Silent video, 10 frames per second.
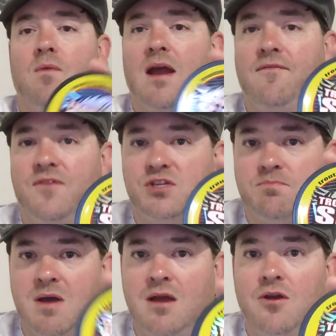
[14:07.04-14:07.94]
when I
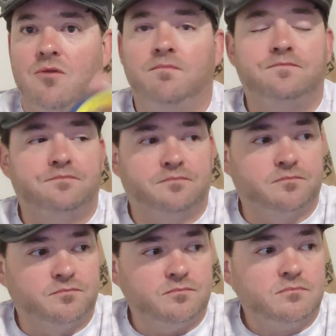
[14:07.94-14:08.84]
fish mono,
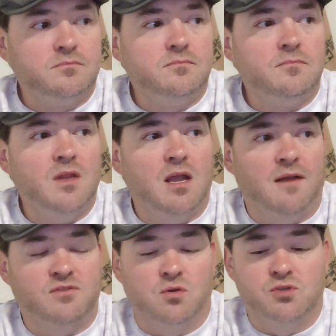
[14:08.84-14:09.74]

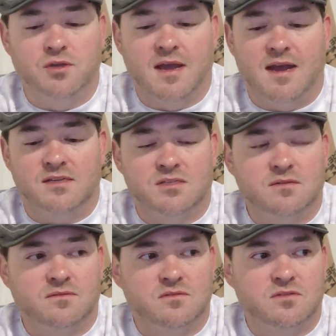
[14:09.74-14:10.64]
I've told you guys